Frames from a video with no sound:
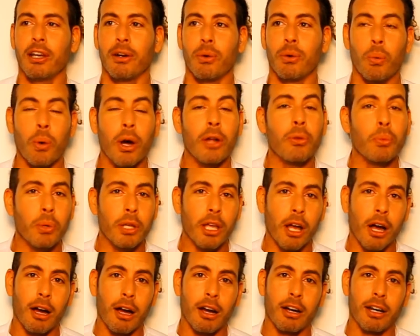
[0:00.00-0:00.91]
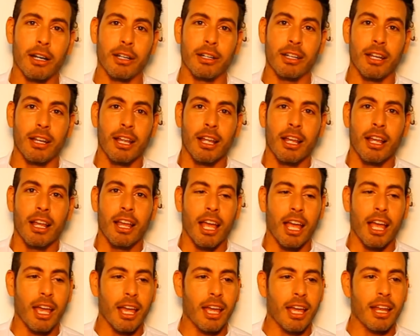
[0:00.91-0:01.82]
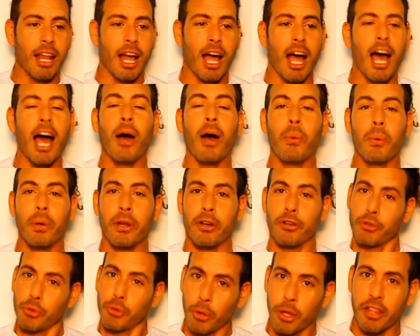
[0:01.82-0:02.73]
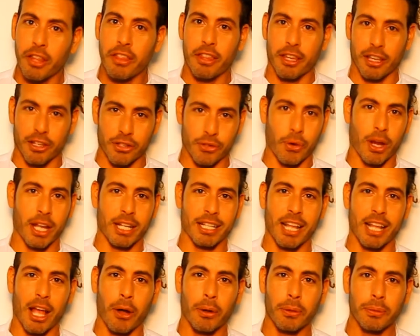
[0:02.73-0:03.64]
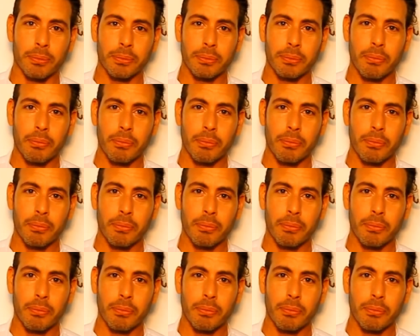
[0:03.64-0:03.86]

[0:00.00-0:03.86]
what we are and how we are doing things right now.